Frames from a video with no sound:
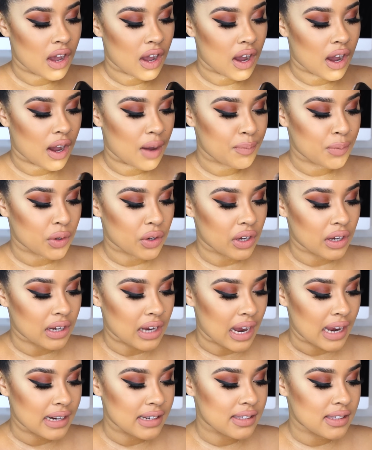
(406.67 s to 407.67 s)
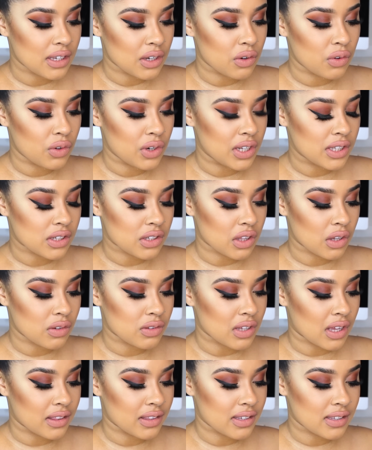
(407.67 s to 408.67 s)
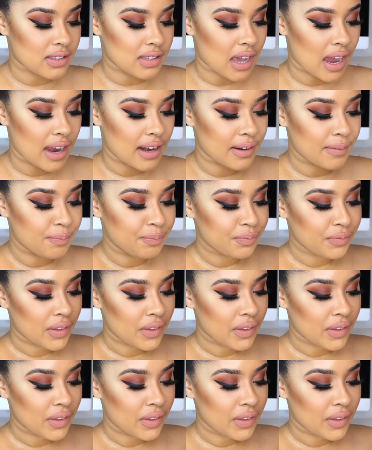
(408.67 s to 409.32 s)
Um, you could kind of see Who Needs Clothes on this side.